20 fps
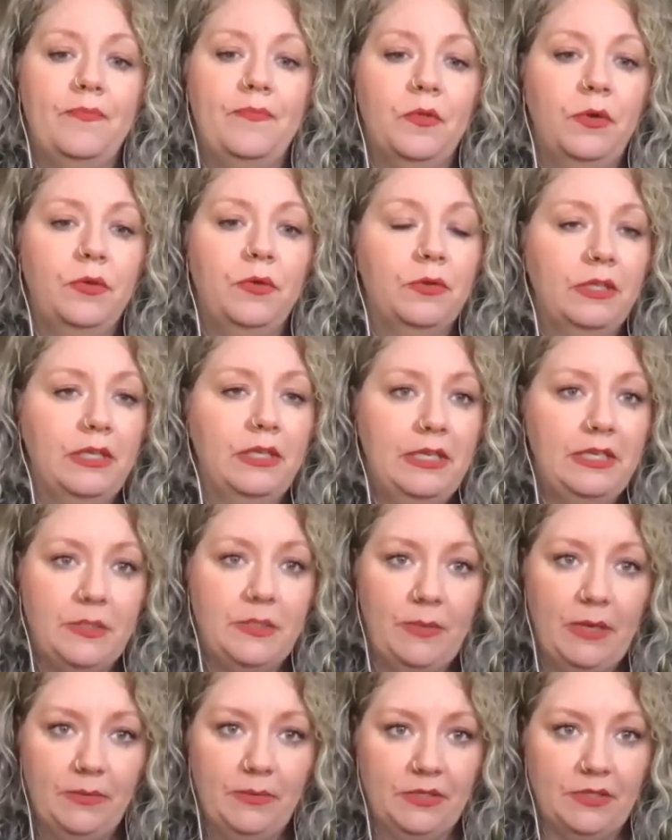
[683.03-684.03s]
we really need
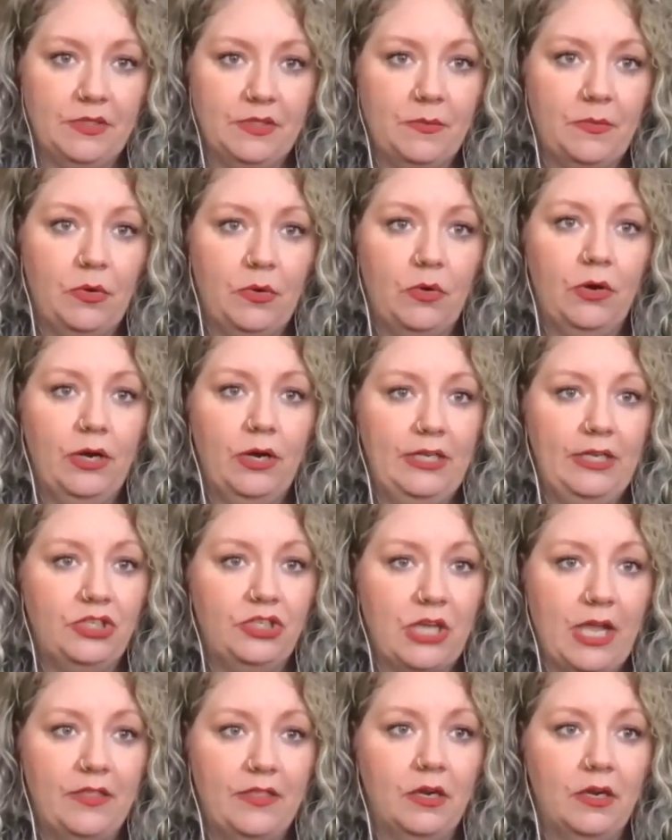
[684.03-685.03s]
to be able to support
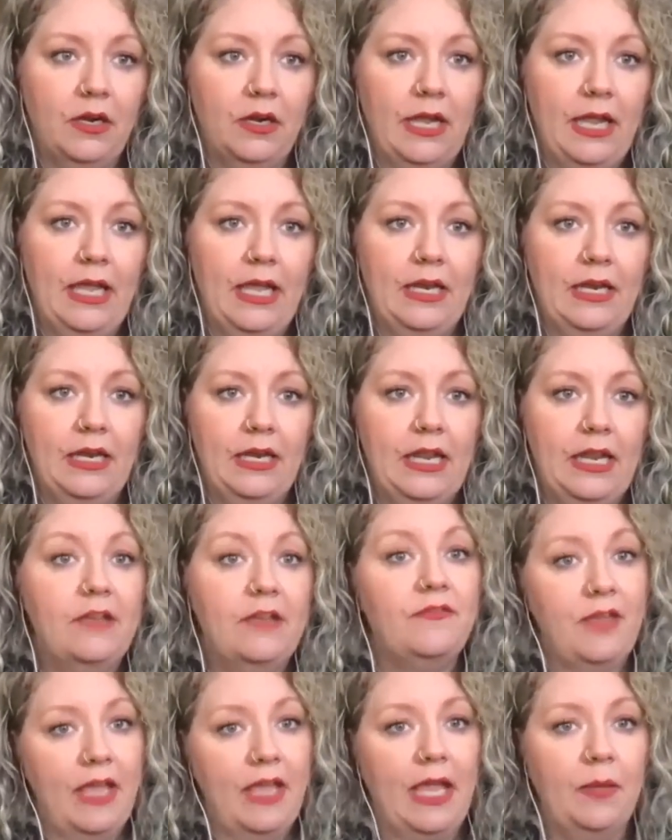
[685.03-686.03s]
each other. And
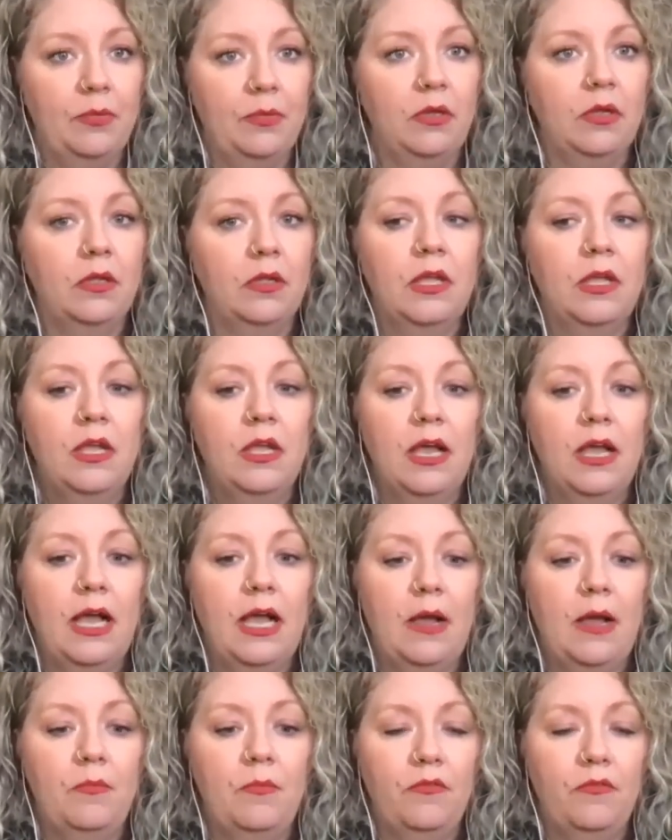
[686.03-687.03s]
if able,
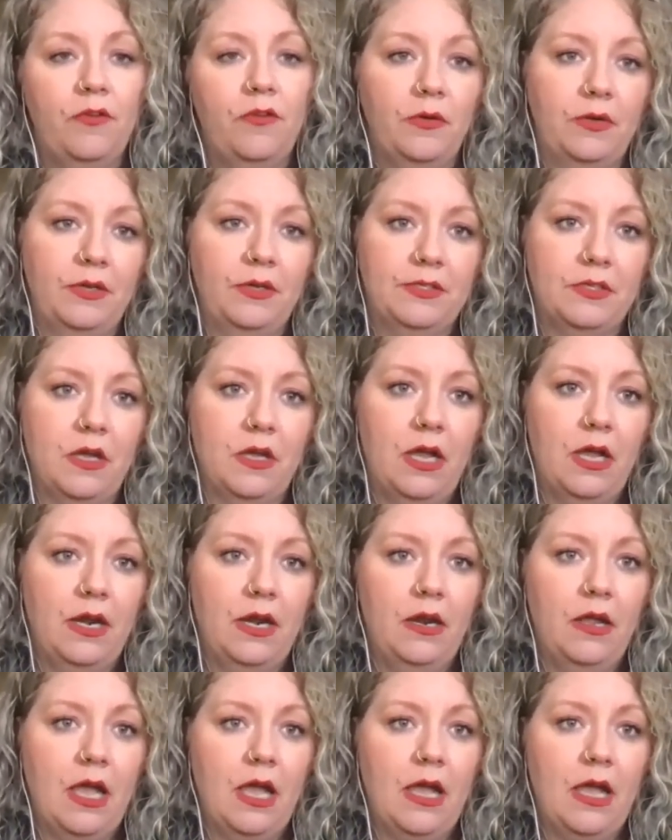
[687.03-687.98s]
focus on